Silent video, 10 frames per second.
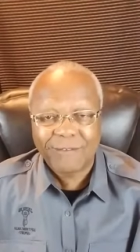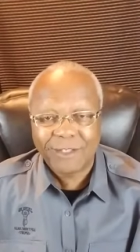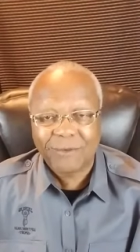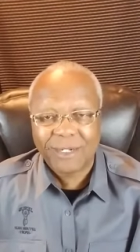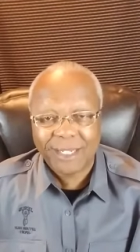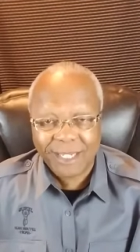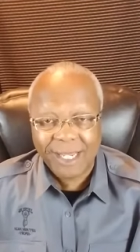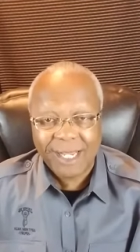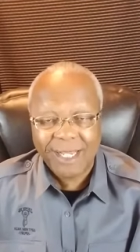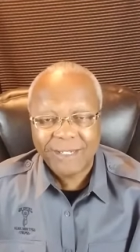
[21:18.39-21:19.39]
Glory to
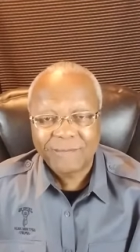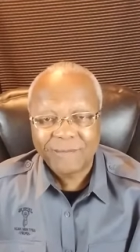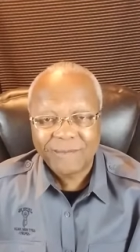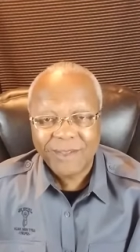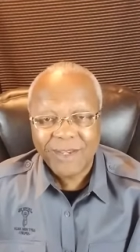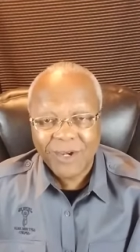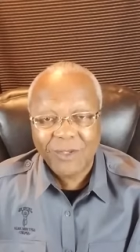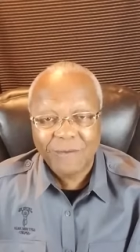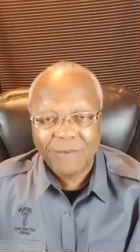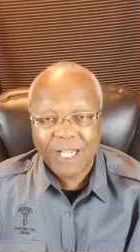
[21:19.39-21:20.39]
God. Are
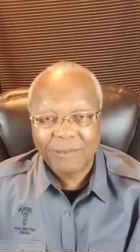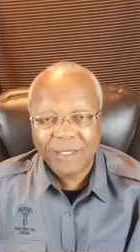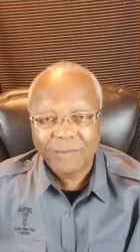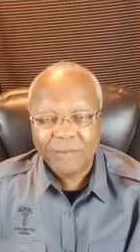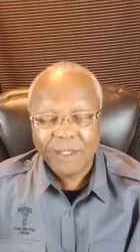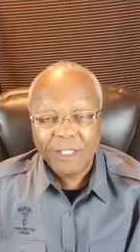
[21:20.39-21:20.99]
you following me?